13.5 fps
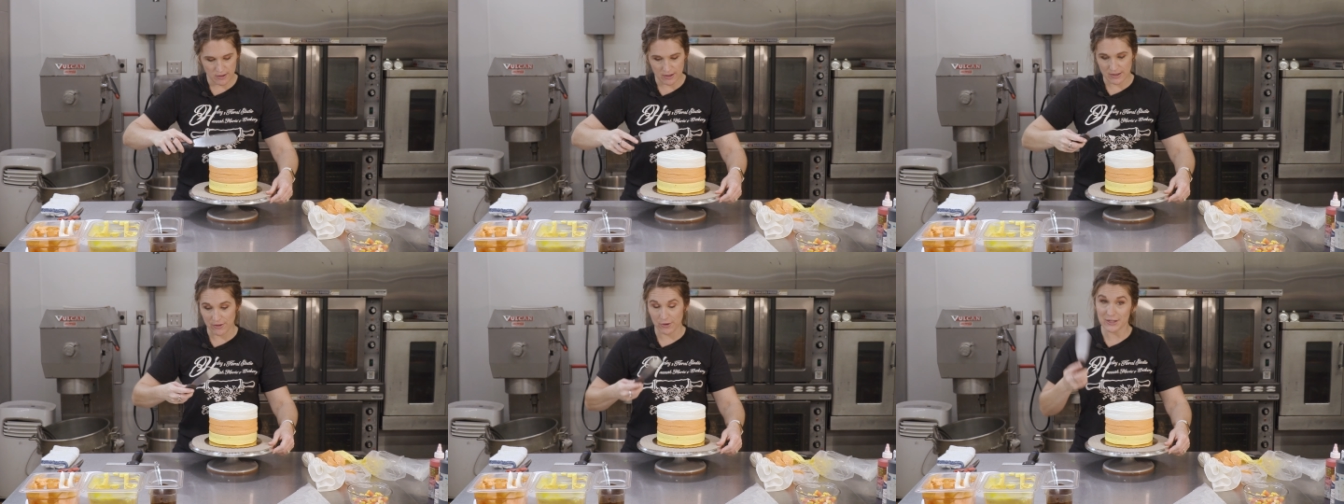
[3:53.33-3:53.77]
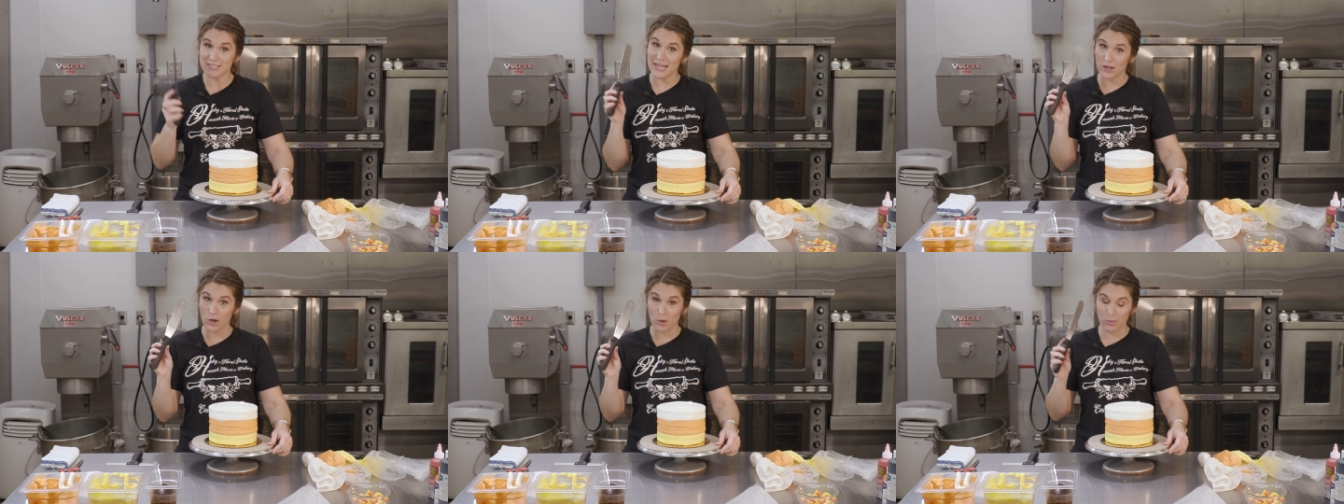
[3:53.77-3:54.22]
another
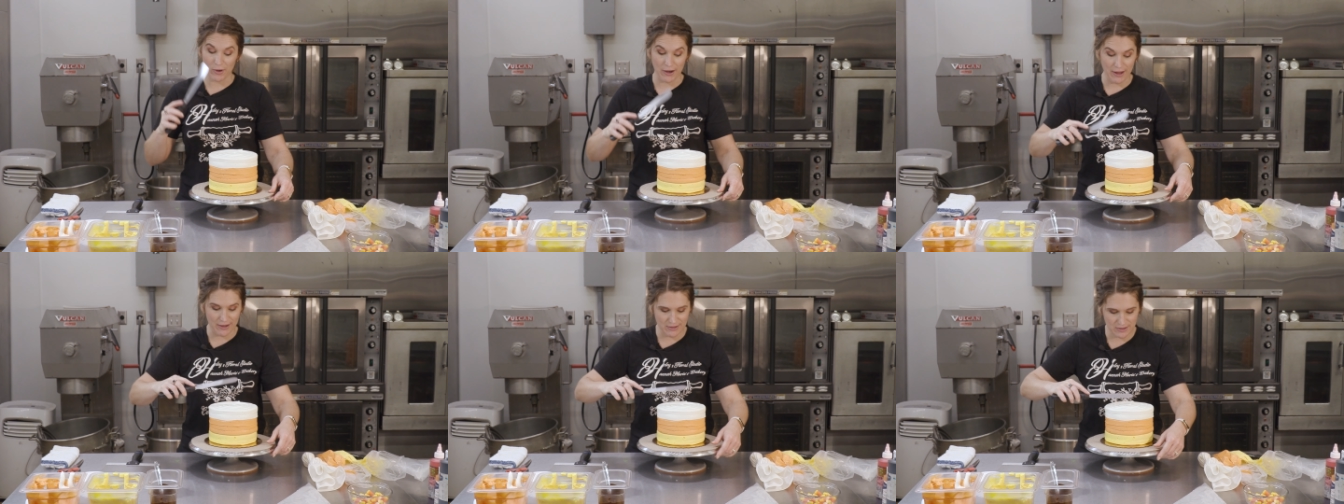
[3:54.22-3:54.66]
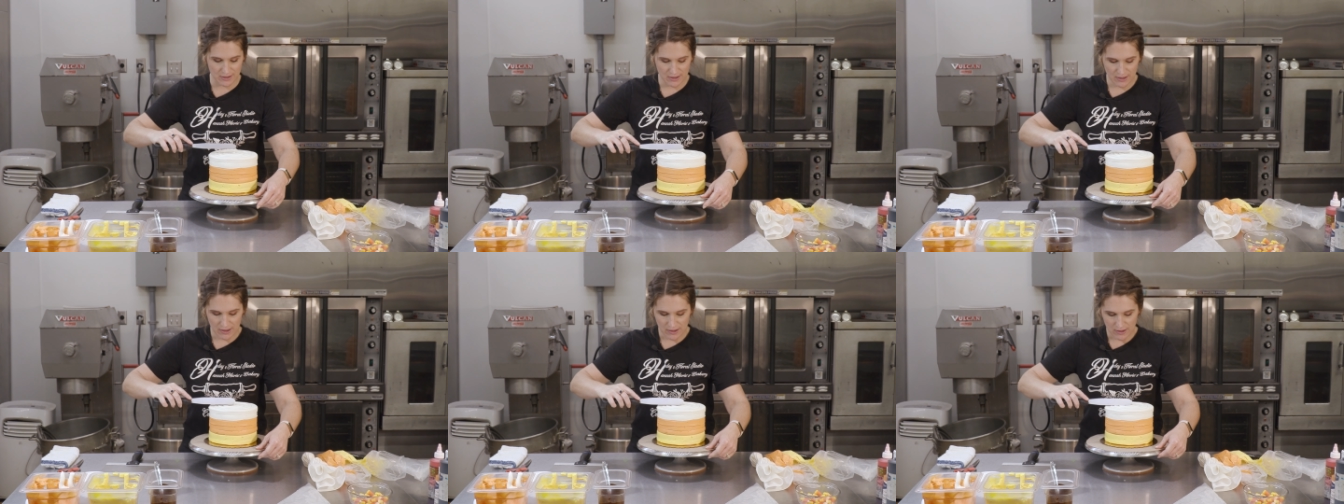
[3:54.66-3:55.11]
Ateco brand.
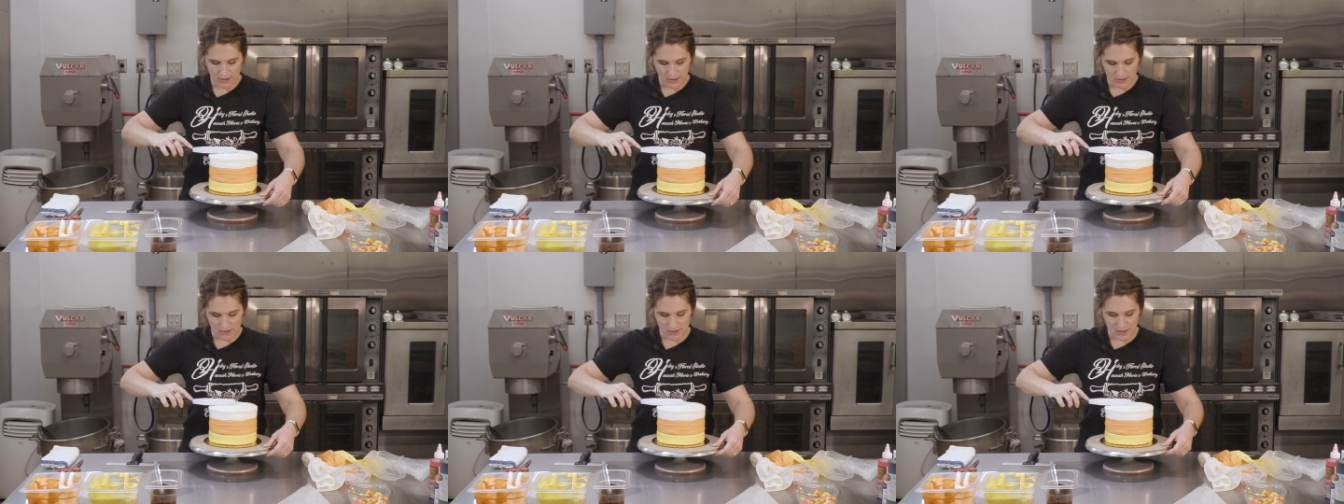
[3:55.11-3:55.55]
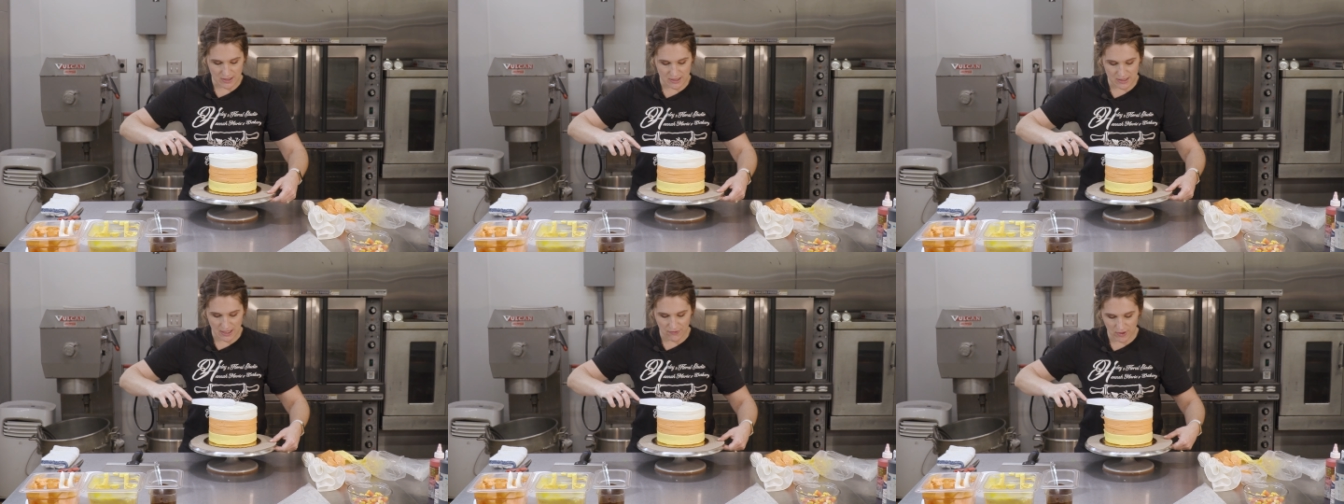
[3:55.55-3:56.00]
This
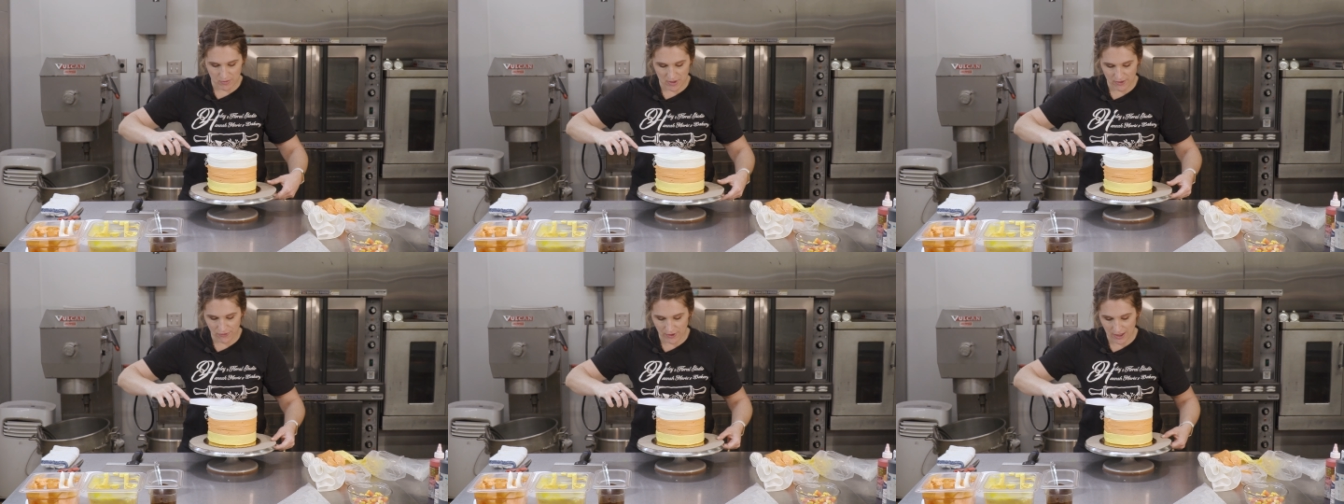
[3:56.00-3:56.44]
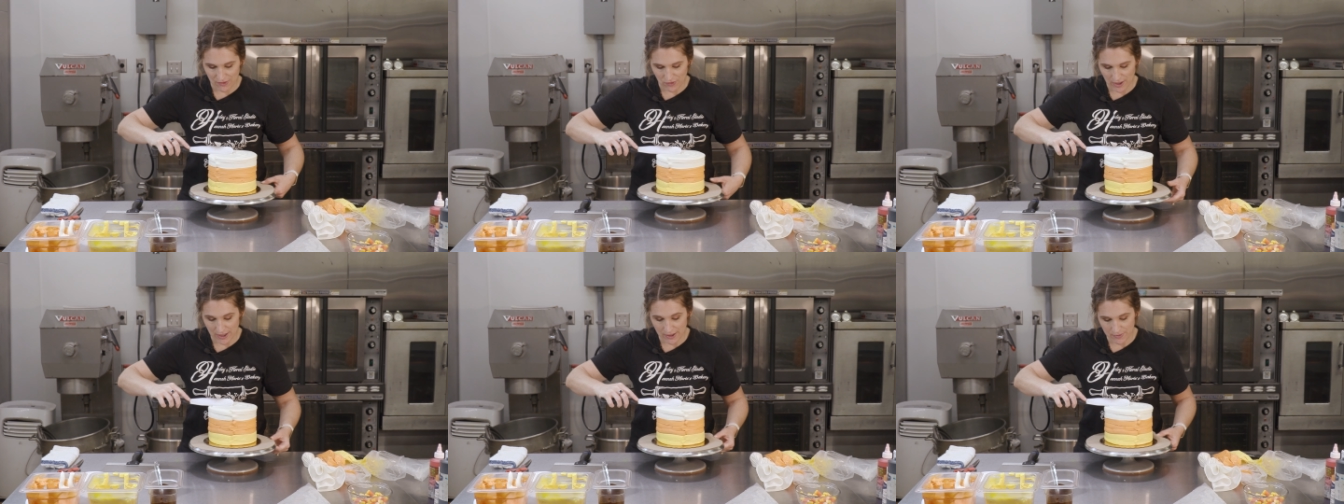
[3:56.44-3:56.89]
is definitely my
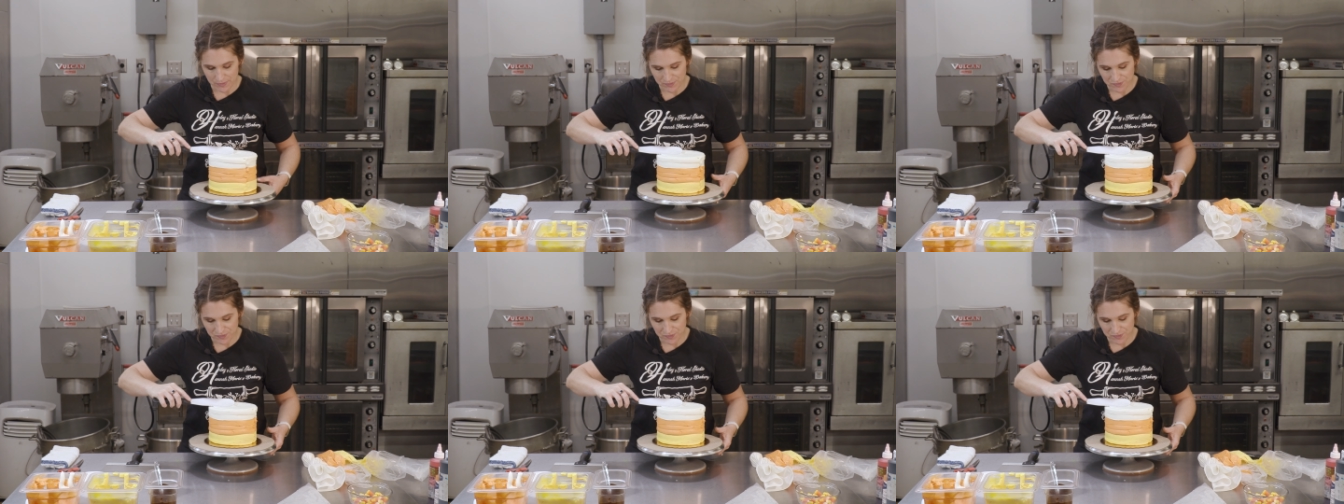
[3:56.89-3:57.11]
favorite.